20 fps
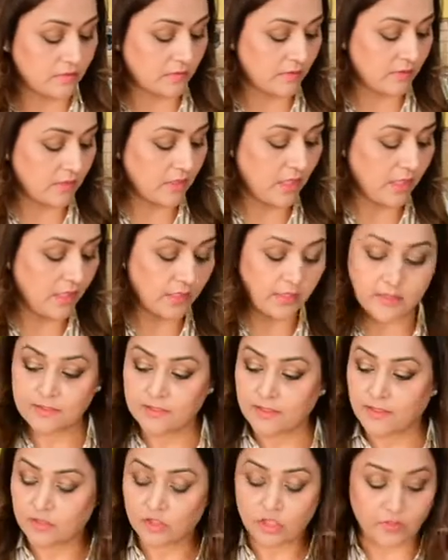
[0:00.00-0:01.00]
Garlic is
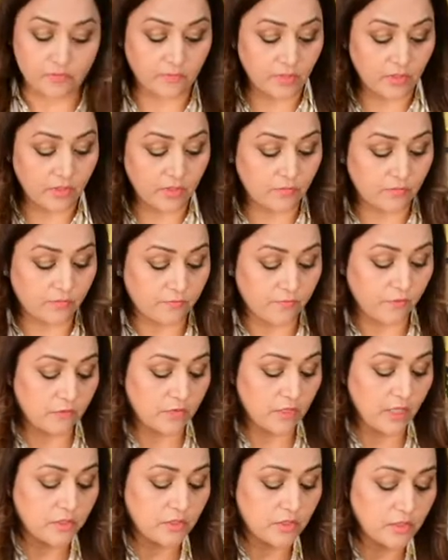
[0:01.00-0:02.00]
actually very good for
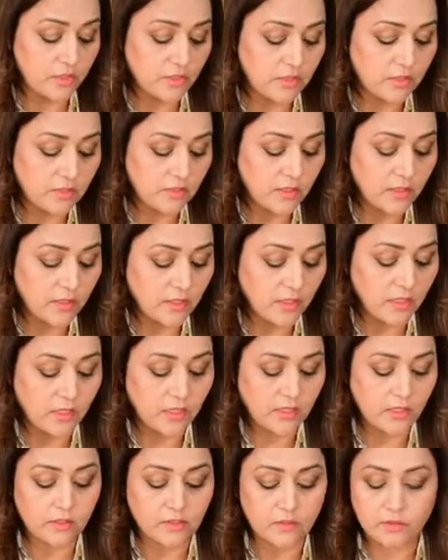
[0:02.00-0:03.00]
digestion,
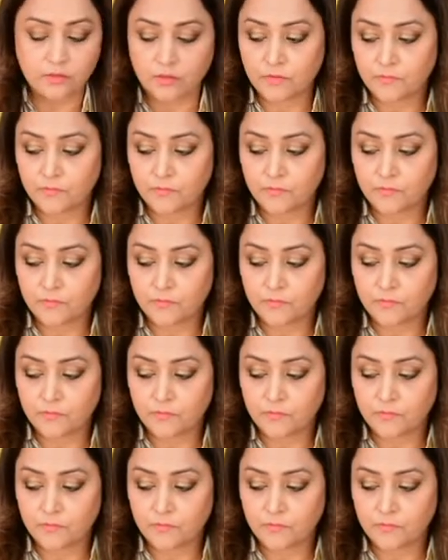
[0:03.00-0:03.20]
and